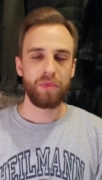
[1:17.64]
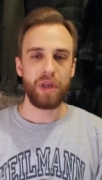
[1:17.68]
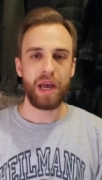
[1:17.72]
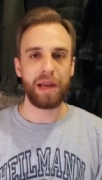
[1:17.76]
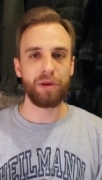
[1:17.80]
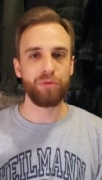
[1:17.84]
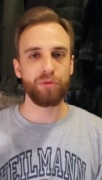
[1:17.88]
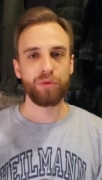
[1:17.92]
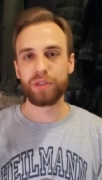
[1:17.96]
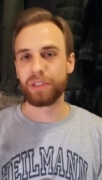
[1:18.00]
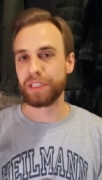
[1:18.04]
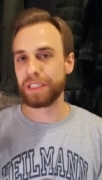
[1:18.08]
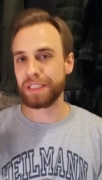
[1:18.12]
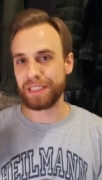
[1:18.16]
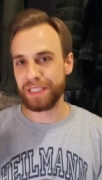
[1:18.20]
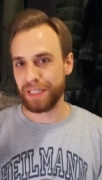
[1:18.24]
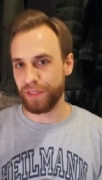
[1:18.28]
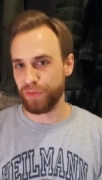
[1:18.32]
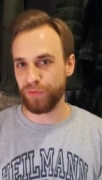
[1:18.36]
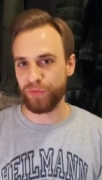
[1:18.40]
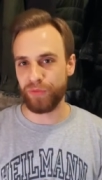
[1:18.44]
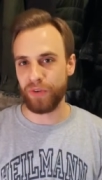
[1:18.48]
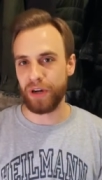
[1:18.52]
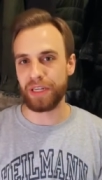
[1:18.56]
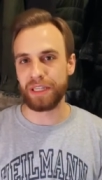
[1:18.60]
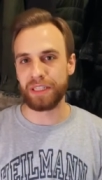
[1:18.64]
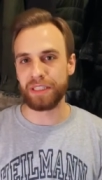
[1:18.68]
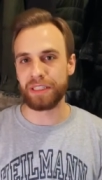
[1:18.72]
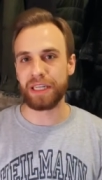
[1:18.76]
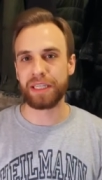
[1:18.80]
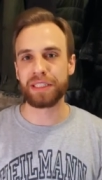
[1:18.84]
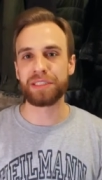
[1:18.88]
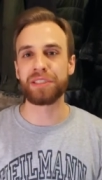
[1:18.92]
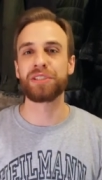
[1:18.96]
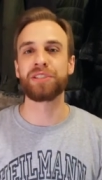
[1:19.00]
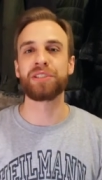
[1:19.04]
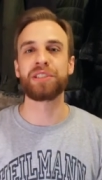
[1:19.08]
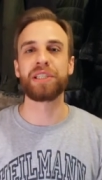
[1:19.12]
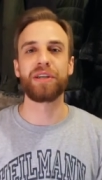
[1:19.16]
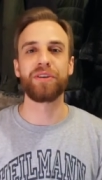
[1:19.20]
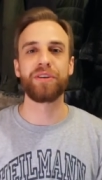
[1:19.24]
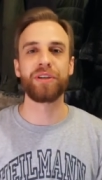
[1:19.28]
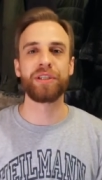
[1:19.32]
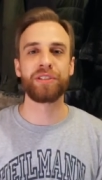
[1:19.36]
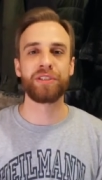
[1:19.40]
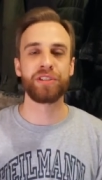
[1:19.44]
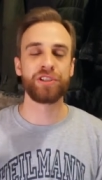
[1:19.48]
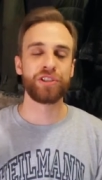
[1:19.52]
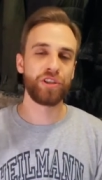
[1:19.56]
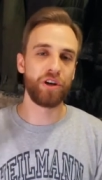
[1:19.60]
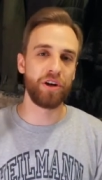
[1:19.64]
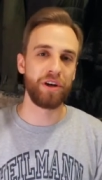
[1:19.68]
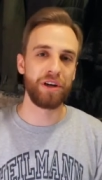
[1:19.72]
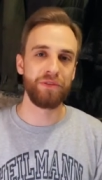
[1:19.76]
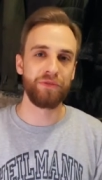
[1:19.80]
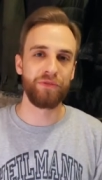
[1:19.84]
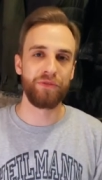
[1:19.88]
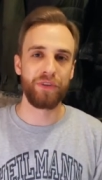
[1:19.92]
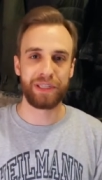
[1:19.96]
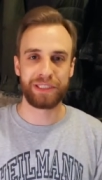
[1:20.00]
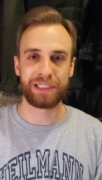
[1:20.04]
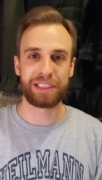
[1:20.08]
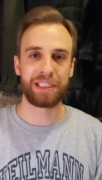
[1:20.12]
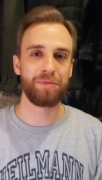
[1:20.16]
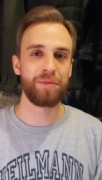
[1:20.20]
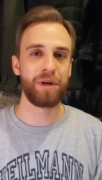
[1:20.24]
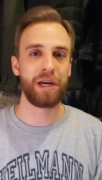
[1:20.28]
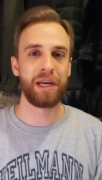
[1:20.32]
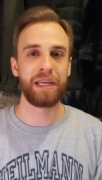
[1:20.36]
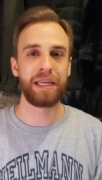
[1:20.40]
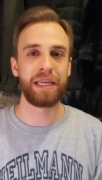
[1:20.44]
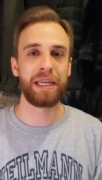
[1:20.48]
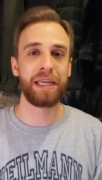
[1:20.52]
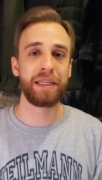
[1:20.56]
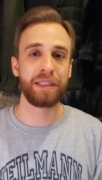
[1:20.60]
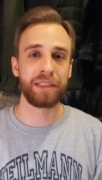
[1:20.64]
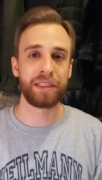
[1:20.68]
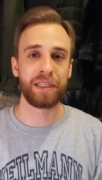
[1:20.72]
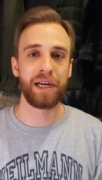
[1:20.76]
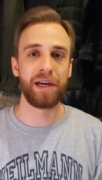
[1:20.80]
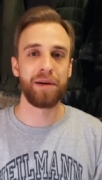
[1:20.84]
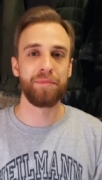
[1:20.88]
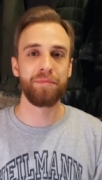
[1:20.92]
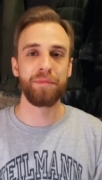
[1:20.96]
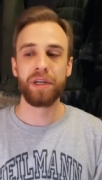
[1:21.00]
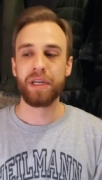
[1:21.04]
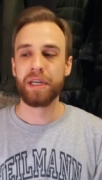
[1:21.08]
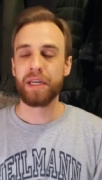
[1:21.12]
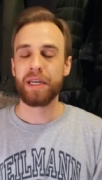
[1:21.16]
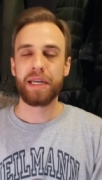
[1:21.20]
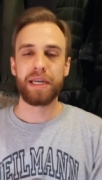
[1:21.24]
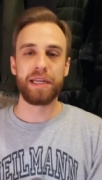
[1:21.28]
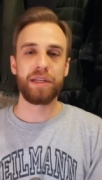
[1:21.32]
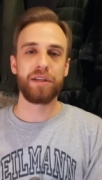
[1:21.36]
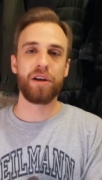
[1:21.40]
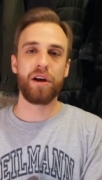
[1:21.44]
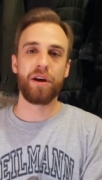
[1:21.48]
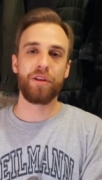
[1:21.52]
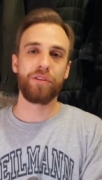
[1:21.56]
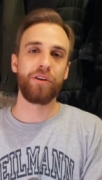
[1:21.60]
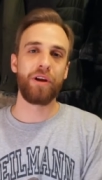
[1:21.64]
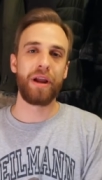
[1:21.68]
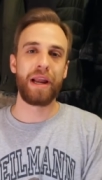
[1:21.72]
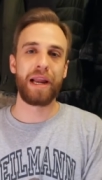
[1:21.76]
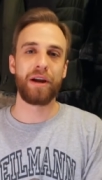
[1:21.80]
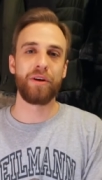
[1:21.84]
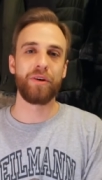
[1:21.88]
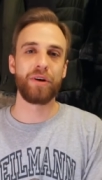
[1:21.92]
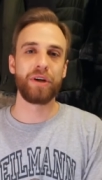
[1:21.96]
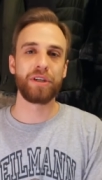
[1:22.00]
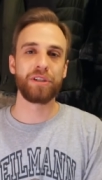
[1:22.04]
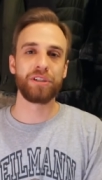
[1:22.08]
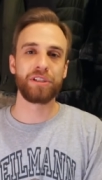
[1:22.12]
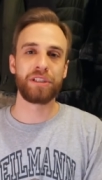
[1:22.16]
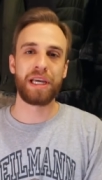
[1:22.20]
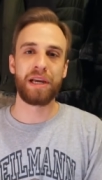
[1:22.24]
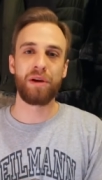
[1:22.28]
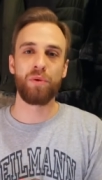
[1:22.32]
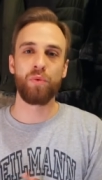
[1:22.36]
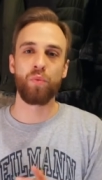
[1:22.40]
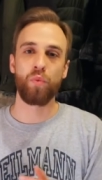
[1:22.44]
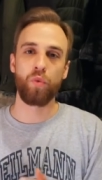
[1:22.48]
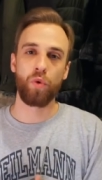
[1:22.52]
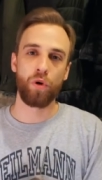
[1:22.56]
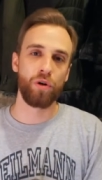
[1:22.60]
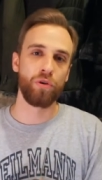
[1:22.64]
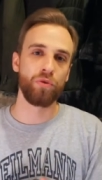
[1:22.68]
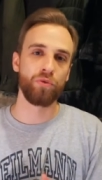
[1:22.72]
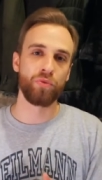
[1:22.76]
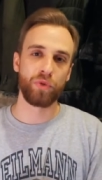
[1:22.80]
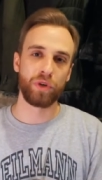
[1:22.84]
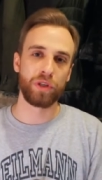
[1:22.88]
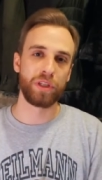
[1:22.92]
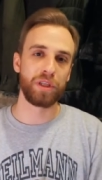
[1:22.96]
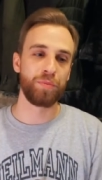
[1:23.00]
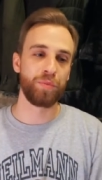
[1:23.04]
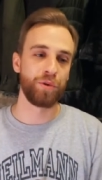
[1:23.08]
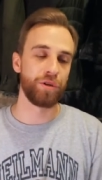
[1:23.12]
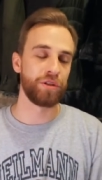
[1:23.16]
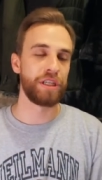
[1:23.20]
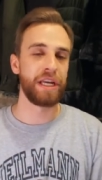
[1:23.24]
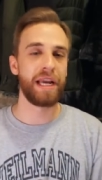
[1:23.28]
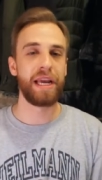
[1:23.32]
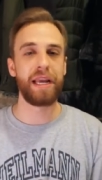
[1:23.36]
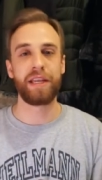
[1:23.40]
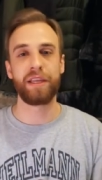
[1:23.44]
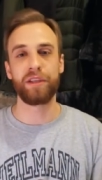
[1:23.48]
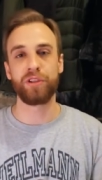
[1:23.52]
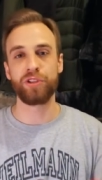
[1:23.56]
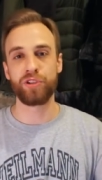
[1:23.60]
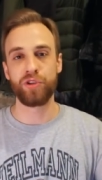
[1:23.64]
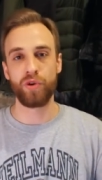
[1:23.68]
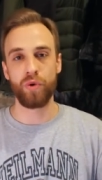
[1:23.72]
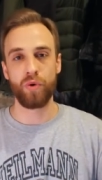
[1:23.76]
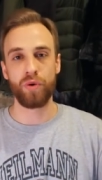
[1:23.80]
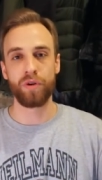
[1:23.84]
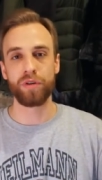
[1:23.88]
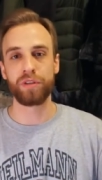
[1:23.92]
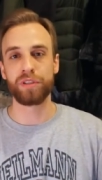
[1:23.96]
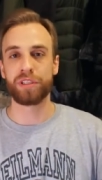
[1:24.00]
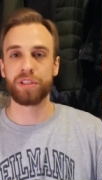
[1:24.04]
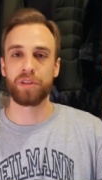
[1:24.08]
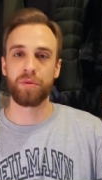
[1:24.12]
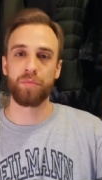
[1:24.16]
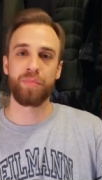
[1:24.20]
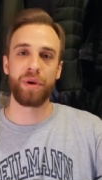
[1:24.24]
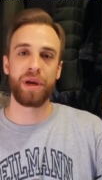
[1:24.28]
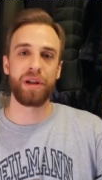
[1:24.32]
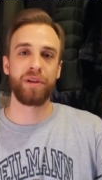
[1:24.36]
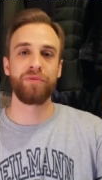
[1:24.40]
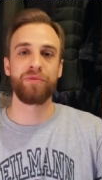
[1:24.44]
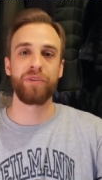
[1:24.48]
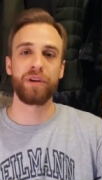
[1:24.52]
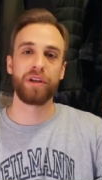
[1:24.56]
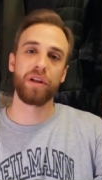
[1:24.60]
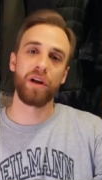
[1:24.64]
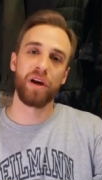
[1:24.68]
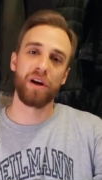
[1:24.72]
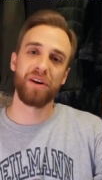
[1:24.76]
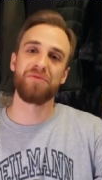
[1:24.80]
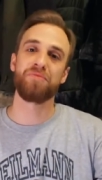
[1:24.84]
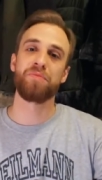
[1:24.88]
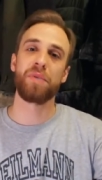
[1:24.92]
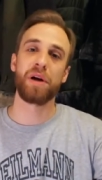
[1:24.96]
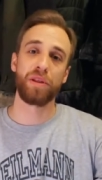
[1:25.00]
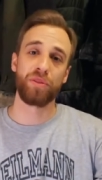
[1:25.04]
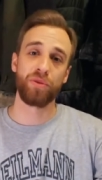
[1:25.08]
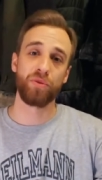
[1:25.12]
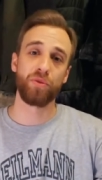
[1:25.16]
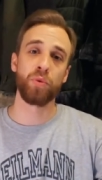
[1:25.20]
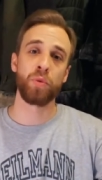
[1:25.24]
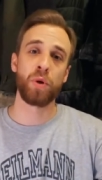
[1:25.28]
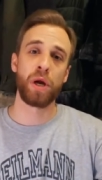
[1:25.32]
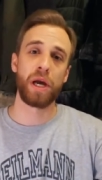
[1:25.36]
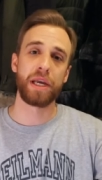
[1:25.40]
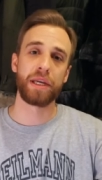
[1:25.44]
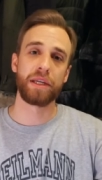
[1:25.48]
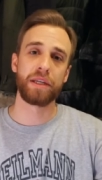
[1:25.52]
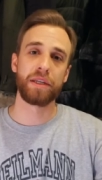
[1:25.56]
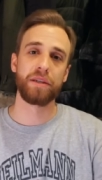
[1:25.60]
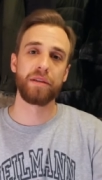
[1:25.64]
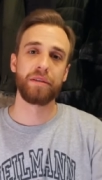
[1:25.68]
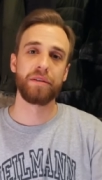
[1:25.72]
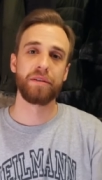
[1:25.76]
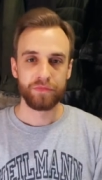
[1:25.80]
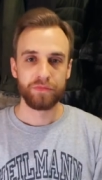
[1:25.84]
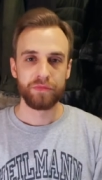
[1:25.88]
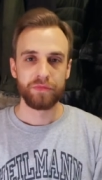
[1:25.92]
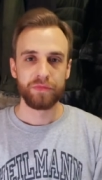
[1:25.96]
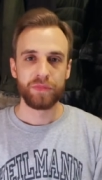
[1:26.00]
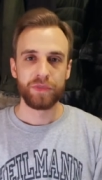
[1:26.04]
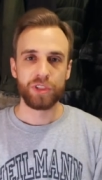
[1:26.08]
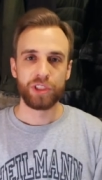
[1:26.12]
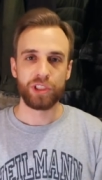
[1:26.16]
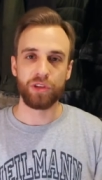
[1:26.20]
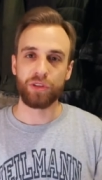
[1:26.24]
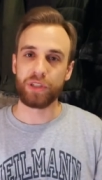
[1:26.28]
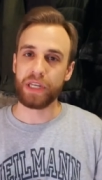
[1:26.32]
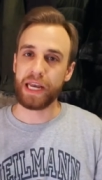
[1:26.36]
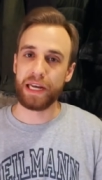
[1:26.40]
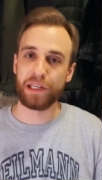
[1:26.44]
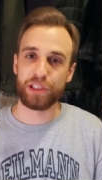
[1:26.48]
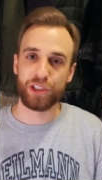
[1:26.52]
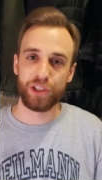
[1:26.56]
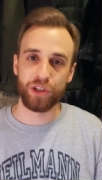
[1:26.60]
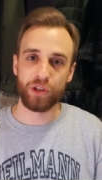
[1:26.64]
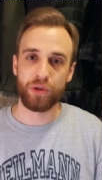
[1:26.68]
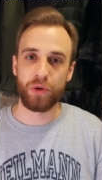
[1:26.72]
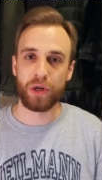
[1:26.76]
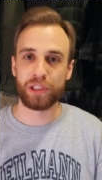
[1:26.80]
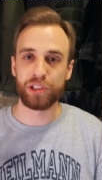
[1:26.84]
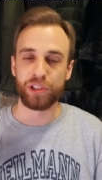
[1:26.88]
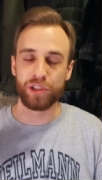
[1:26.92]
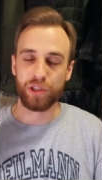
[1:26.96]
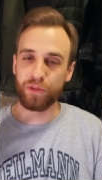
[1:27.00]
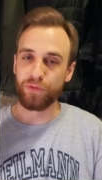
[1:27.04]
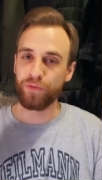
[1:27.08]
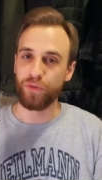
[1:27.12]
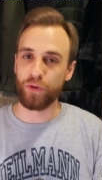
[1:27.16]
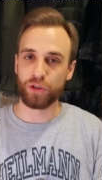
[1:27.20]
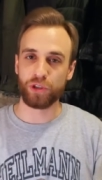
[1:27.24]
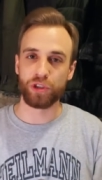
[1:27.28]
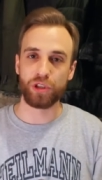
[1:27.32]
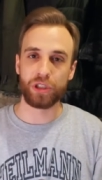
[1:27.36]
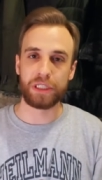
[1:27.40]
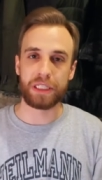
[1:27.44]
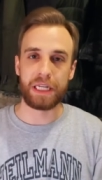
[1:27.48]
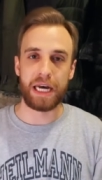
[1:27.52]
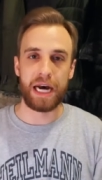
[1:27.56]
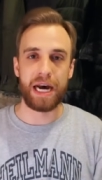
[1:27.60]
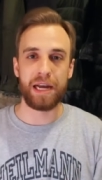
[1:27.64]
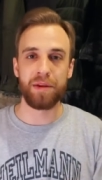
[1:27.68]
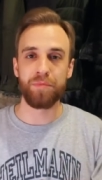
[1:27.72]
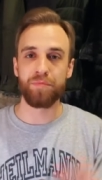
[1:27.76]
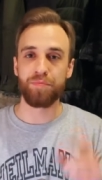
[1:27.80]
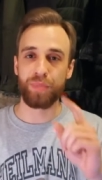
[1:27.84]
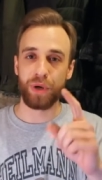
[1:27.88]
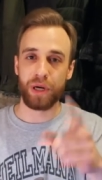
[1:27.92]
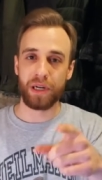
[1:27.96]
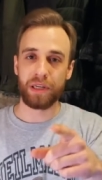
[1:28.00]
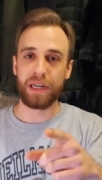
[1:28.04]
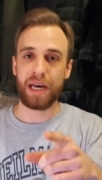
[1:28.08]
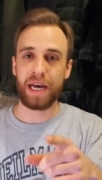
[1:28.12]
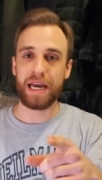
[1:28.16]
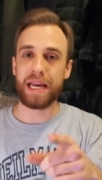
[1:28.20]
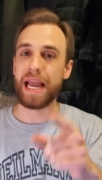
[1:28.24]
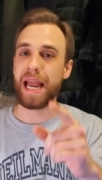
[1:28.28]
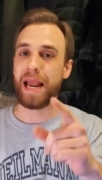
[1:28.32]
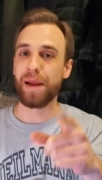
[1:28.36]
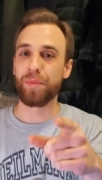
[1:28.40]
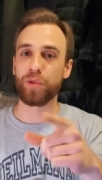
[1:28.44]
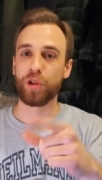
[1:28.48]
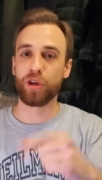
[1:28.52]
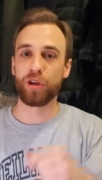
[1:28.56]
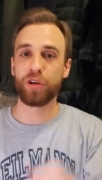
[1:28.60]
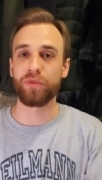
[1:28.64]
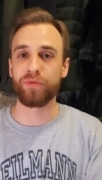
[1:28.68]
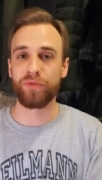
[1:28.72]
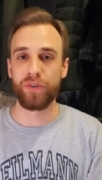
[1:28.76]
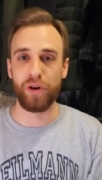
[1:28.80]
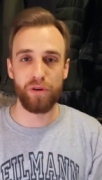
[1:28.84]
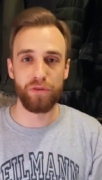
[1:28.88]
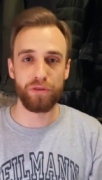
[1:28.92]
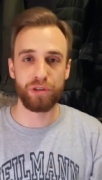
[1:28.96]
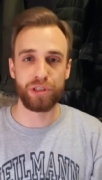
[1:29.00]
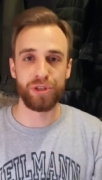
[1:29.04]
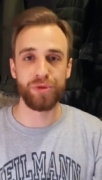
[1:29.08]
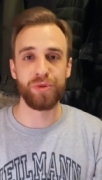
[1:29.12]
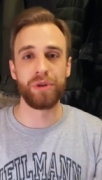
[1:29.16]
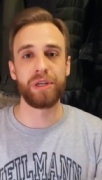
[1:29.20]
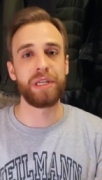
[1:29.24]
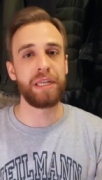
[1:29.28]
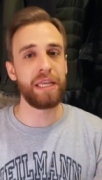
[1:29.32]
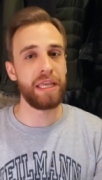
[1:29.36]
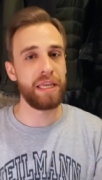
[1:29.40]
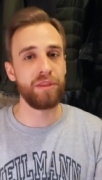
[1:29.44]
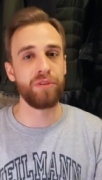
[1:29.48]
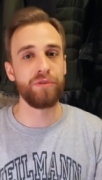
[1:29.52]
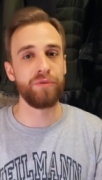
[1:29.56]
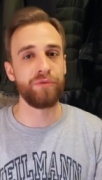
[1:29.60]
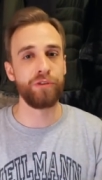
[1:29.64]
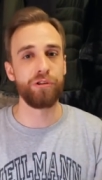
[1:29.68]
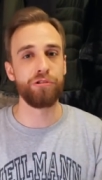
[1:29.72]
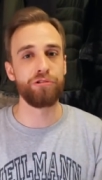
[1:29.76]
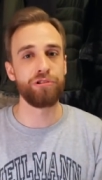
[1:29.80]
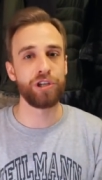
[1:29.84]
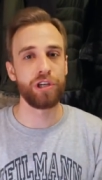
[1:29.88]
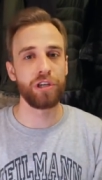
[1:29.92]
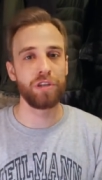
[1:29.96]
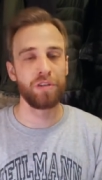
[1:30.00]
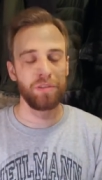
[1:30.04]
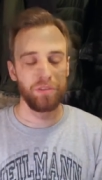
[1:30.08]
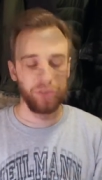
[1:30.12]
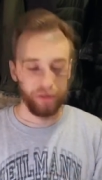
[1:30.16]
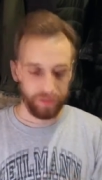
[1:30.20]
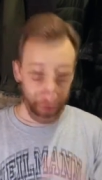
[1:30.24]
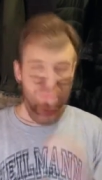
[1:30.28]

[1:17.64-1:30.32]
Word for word: I really didn't find it necessary to start investing my income in other areas that weren't really pertaining towards the benefit of my through hike. So to answer your question, unfortunately not, but I am looking forward to it in the future.